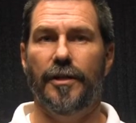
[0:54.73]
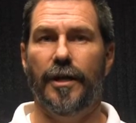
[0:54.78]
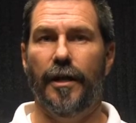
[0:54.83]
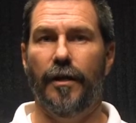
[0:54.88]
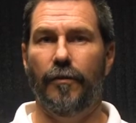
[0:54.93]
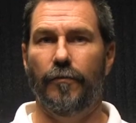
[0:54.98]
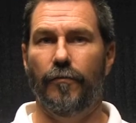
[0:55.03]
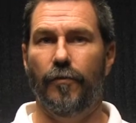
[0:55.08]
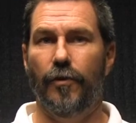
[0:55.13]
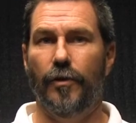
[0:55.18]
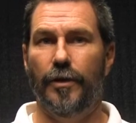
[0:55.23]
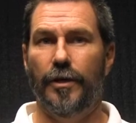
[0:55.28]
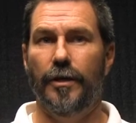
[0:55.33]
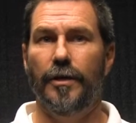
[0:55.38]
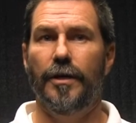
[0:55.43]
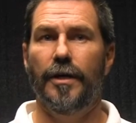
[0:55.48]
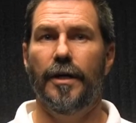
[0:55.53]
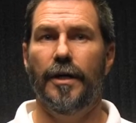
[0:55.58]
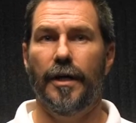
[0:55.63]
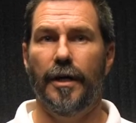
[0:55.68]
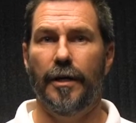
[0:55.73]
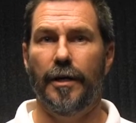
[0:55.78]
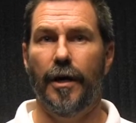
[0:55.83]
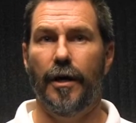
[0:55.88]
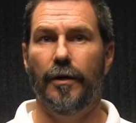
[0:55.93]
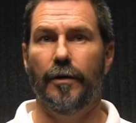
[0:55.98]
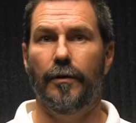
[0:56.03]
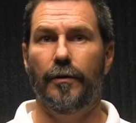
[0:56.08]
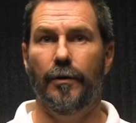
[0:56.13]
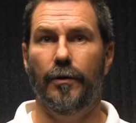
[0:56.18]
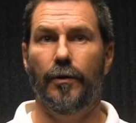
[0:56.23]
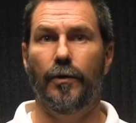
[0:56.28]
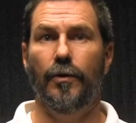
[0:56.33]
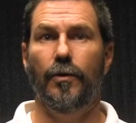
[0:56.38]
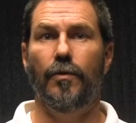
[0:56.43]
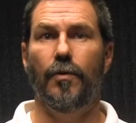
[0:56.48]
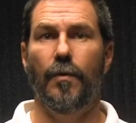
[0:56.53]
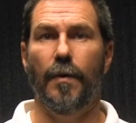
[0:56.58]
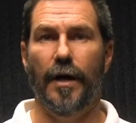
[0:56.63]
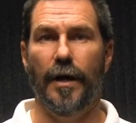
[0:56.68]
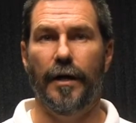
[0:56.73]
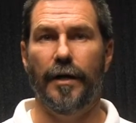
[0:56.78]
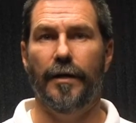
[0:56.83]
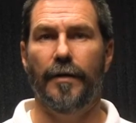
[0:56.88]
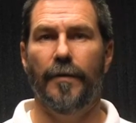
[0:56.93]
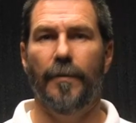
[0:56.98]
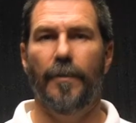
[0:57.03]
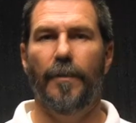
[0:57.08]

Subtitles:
California, and Honolulu, Hawaii.